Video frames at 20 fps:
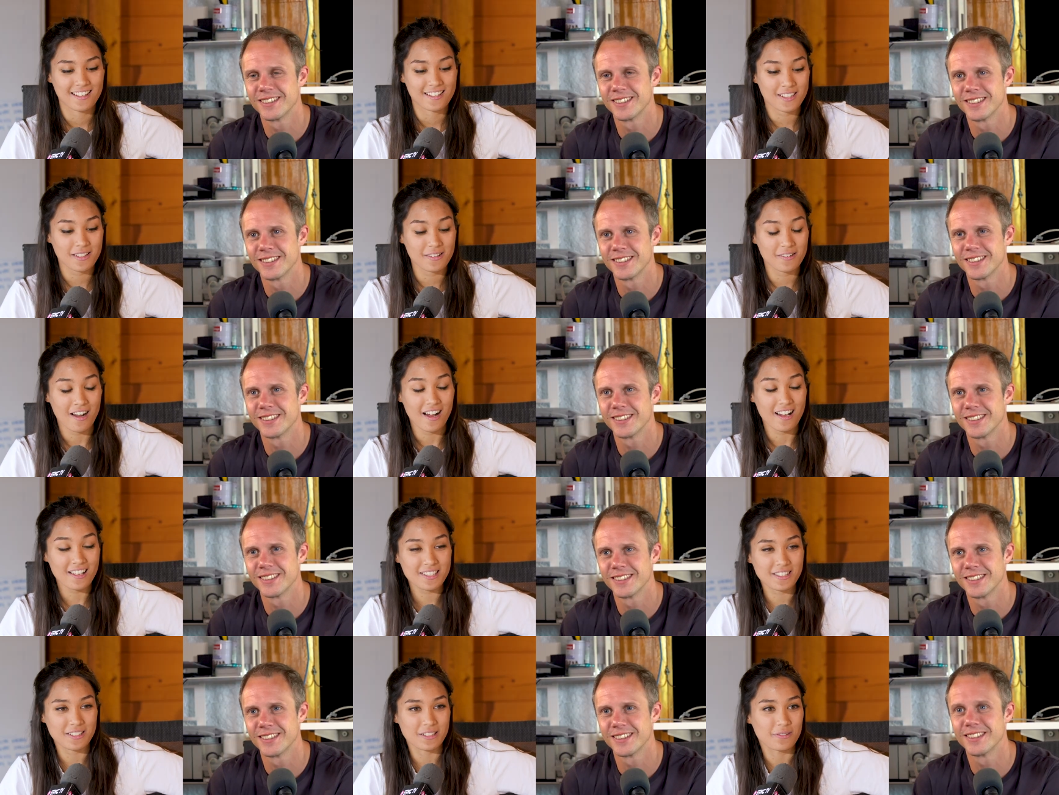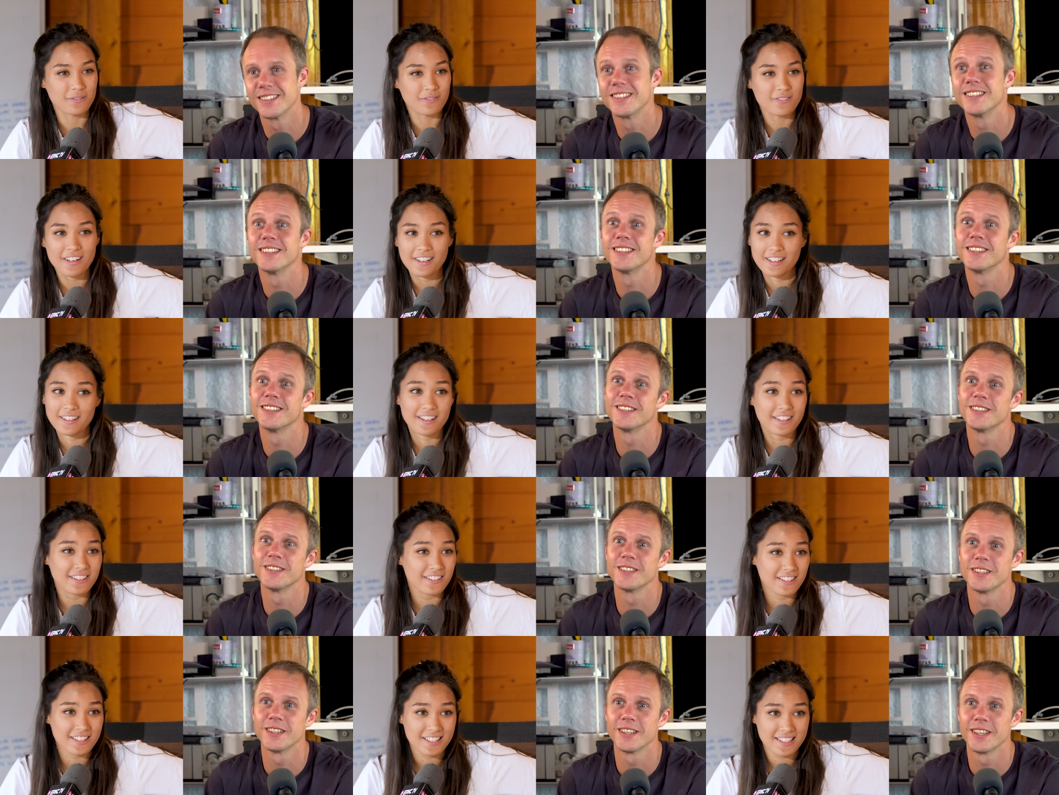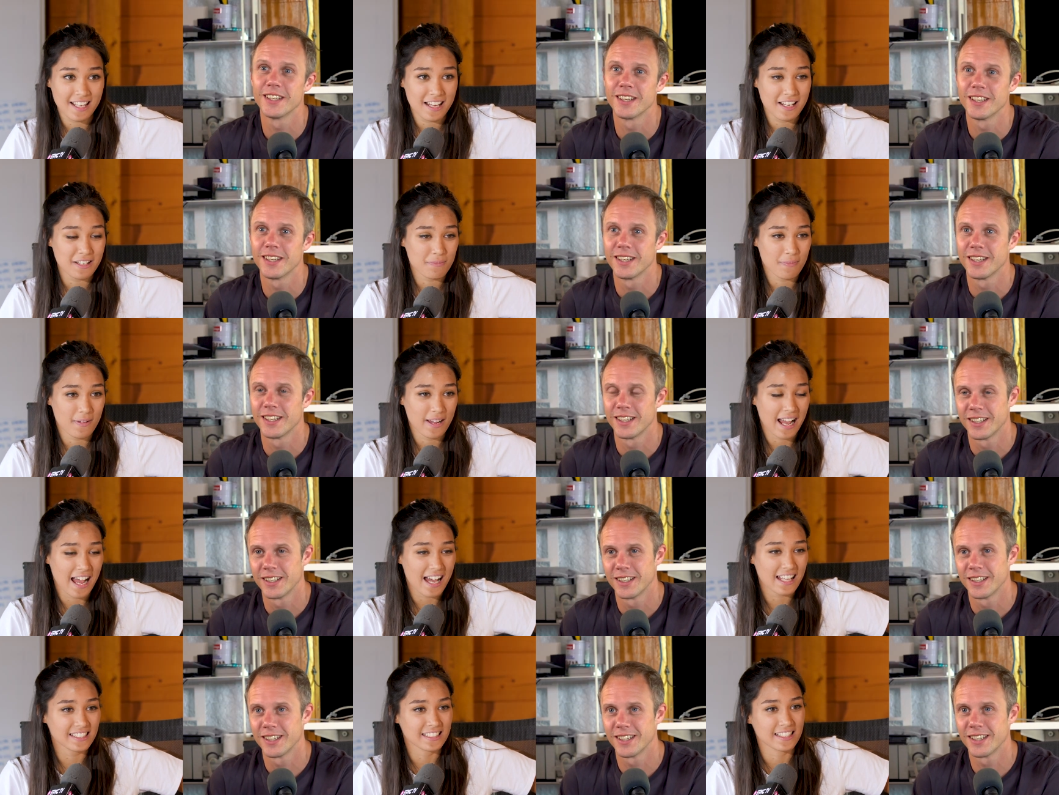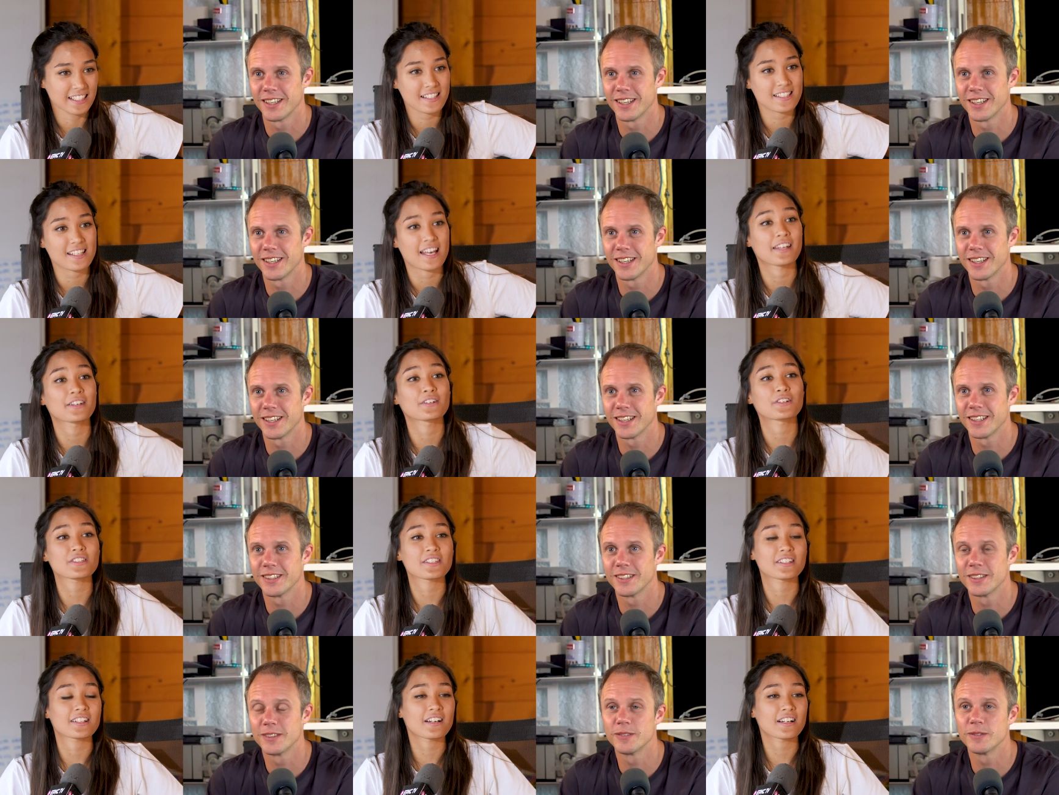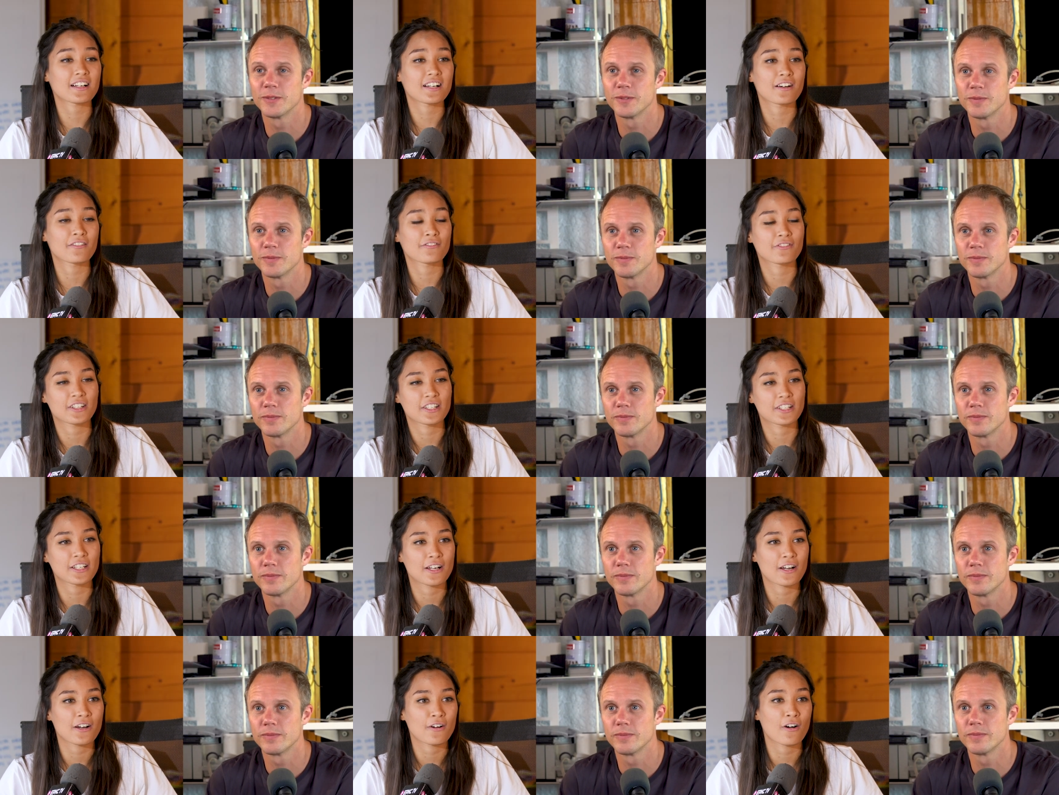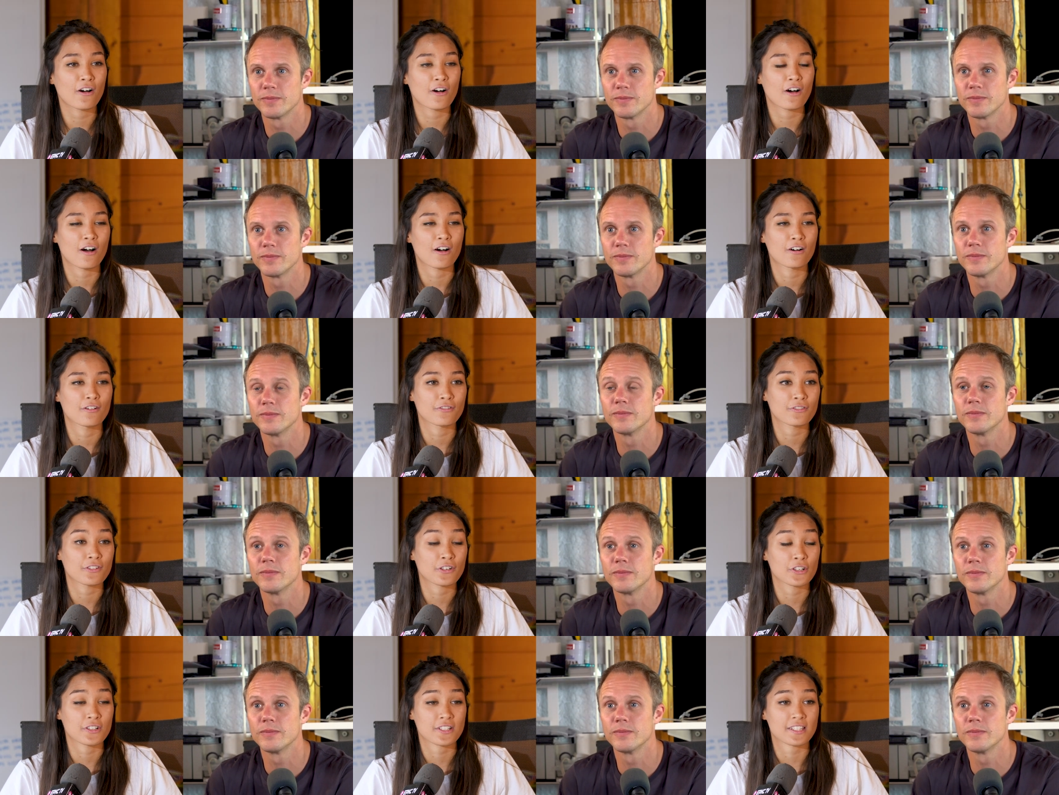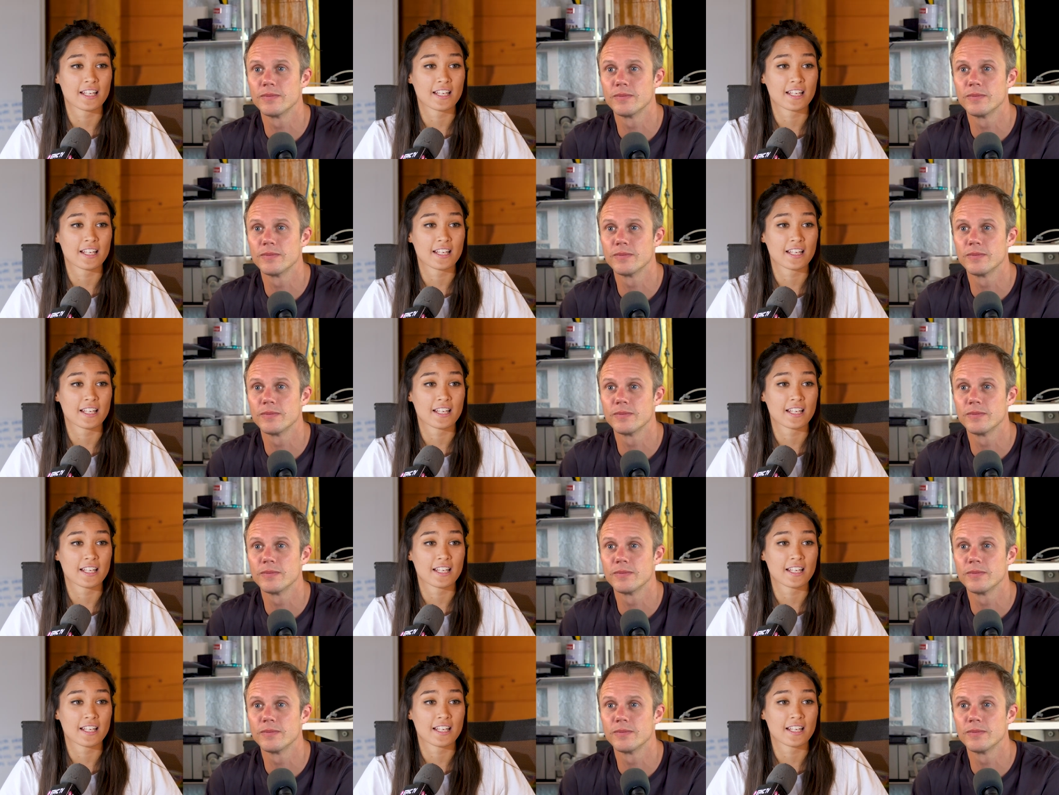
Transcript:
Speaker 1: So awesome. Another ascent by Alex. And there's an uncut video of her